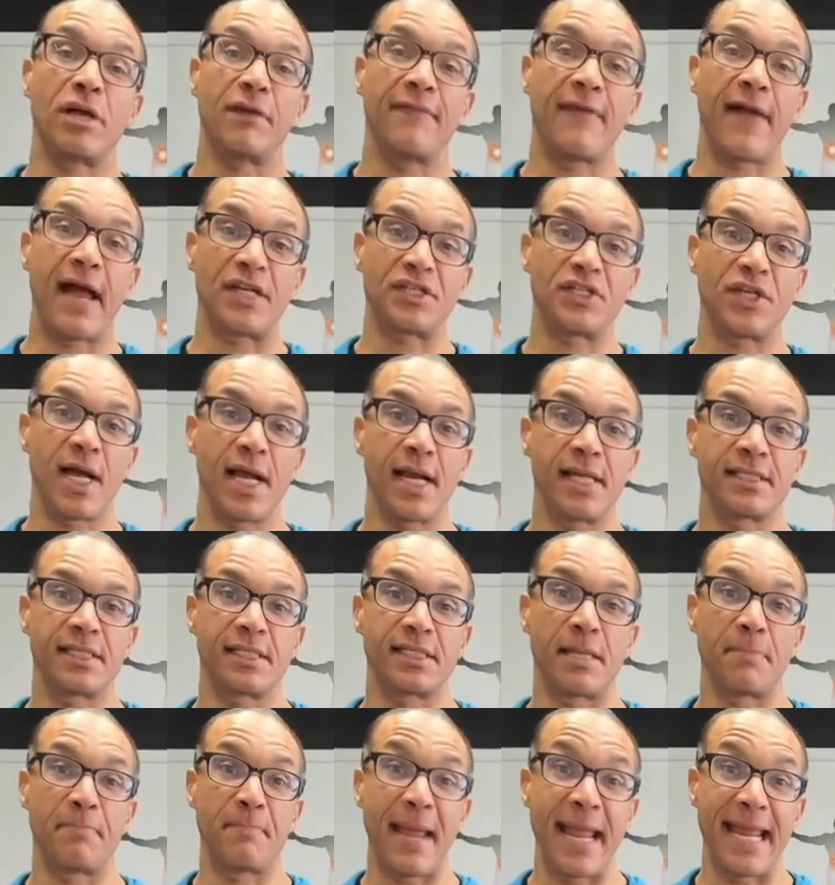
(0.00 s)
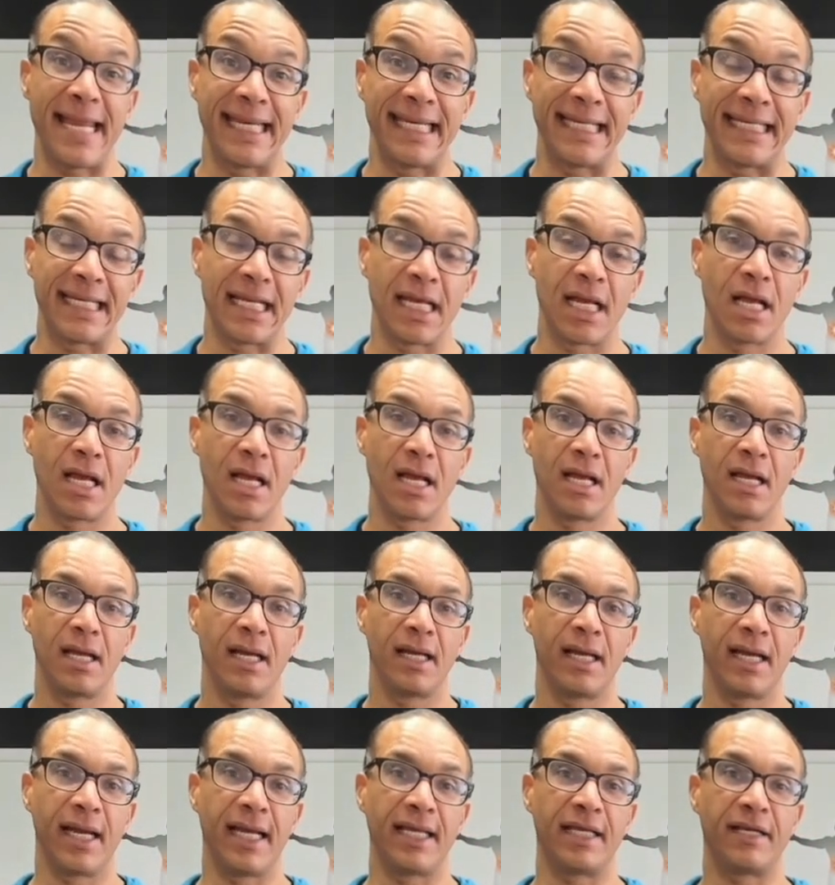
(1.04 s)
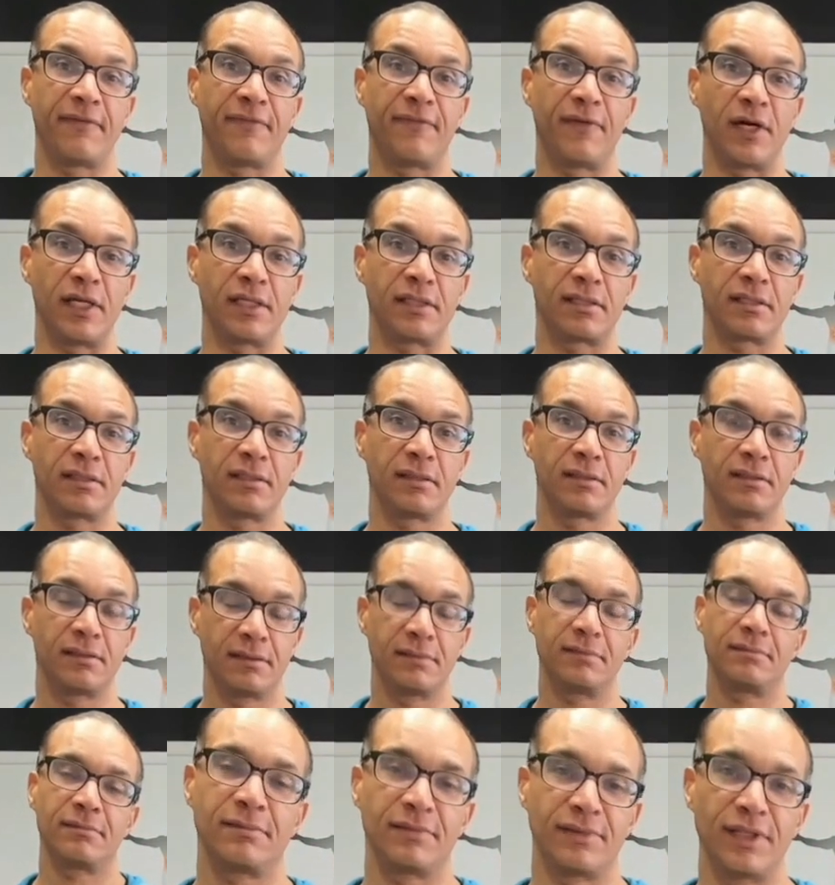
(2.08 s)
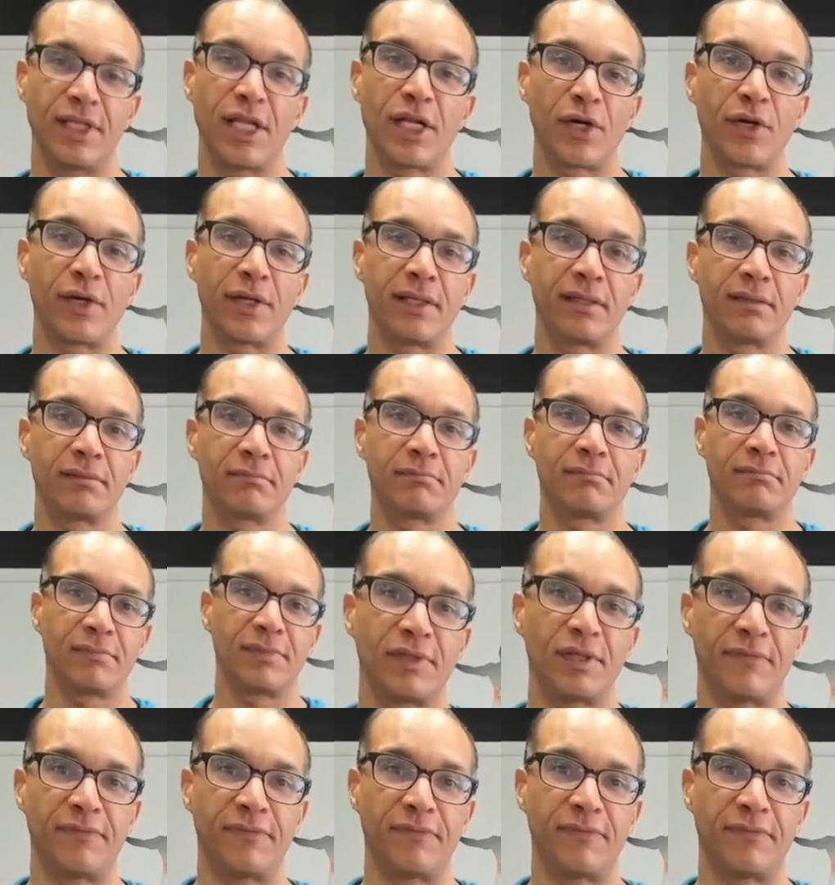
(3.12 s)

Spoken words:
fasciitis is a pain in the foot, literally the